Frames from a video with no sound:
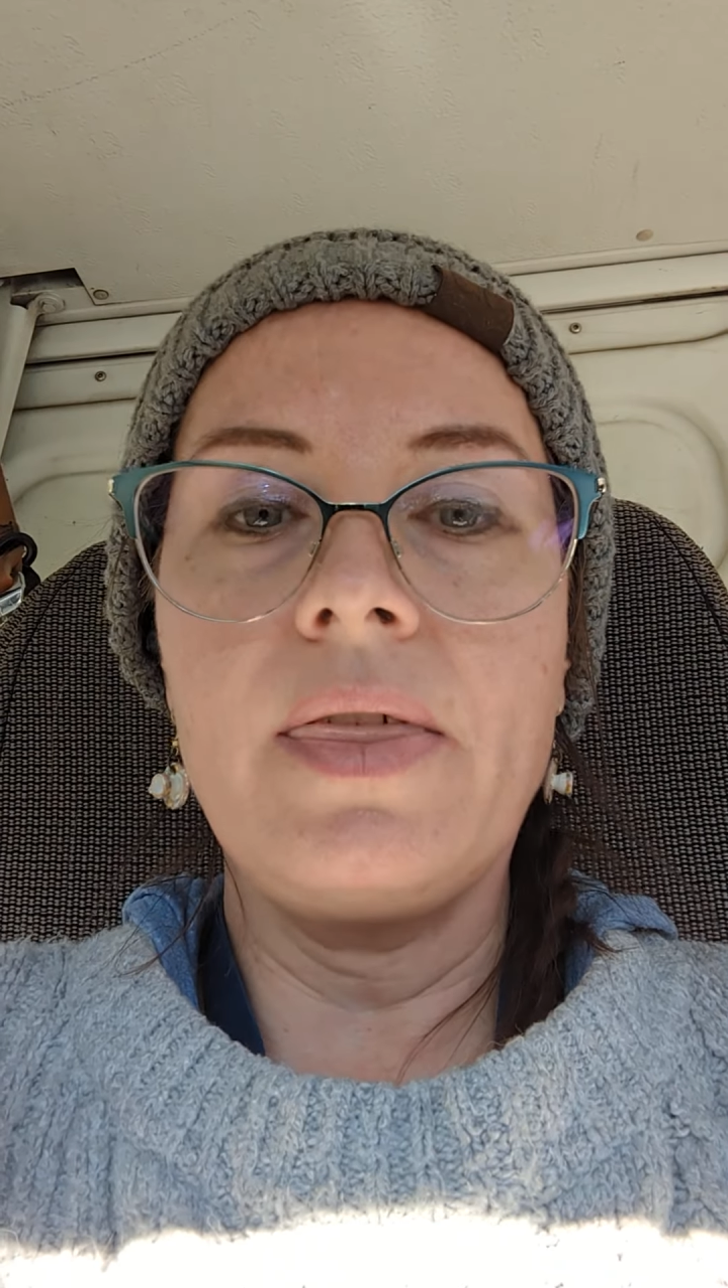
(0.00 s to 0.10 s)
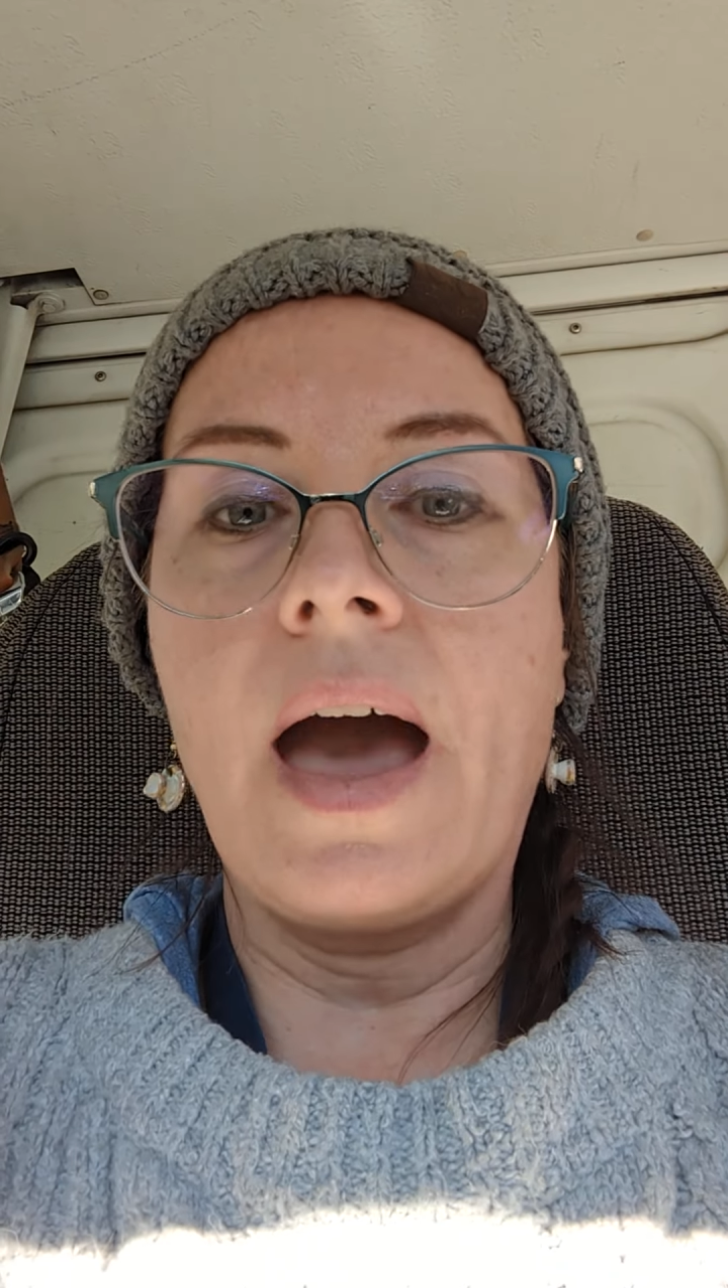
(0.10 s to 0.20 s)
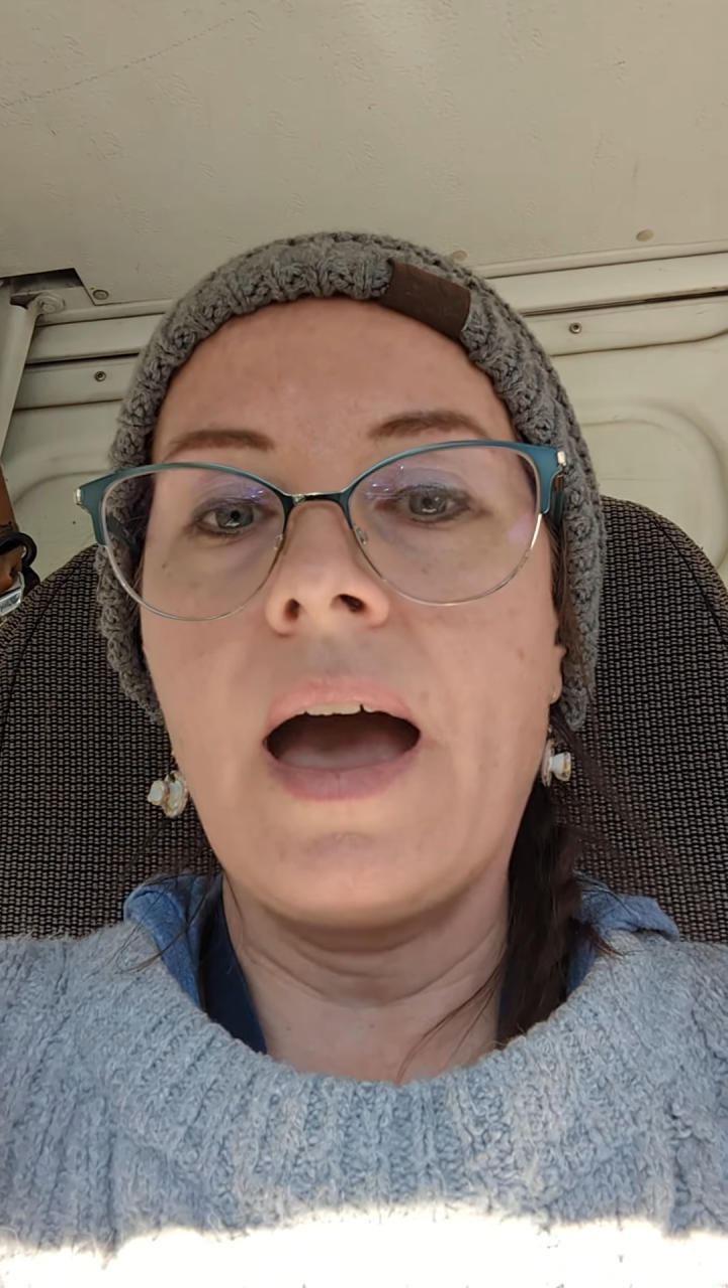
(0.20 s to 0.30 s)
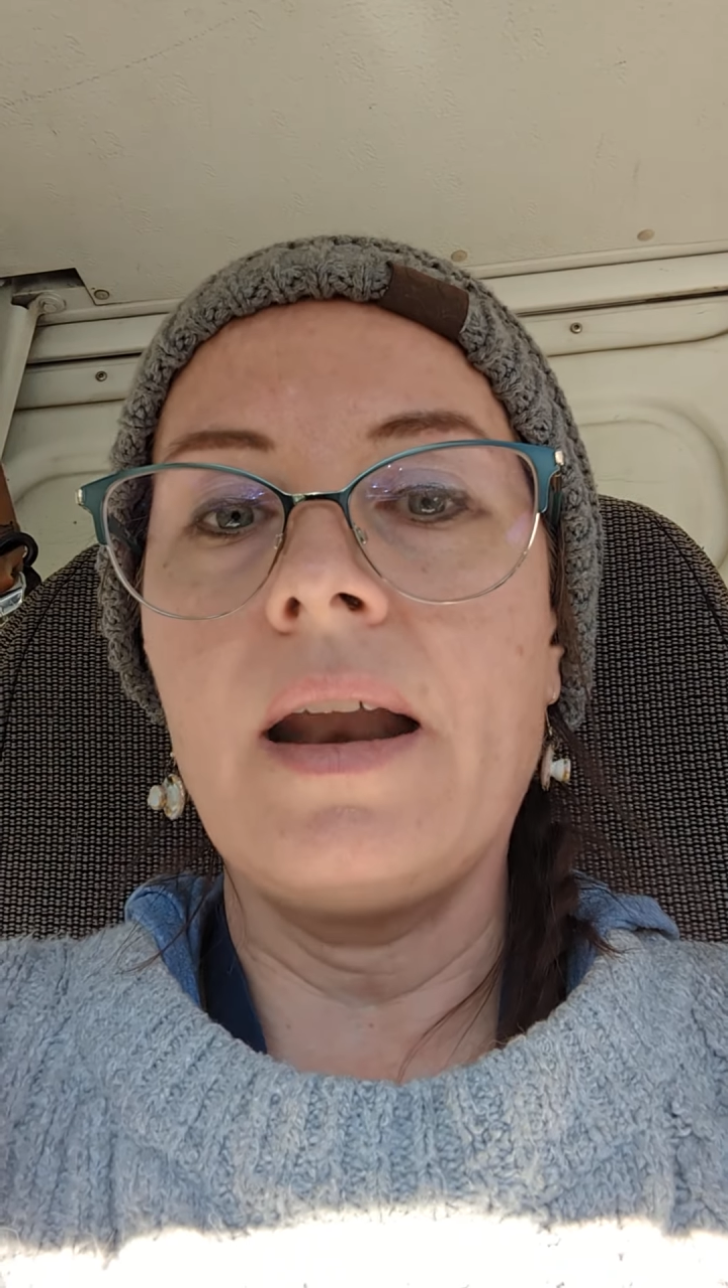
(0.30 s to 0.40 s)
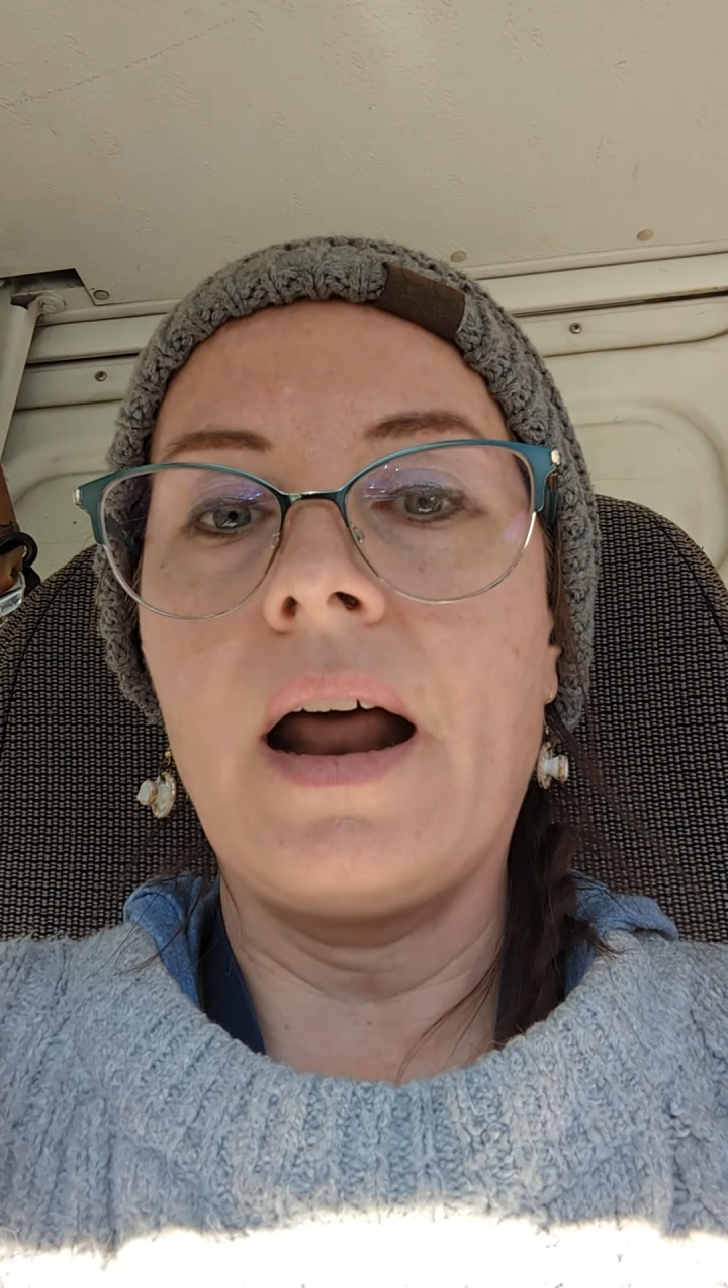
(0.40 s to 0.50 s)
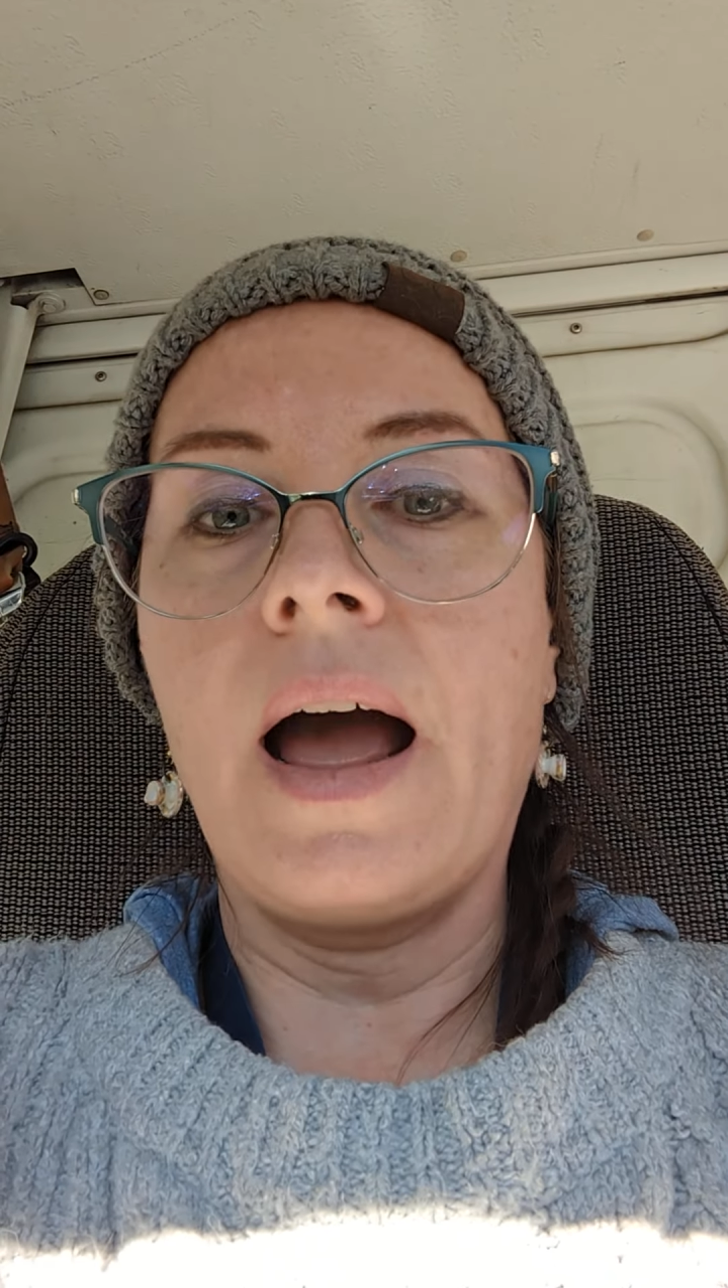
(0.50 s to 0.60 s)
that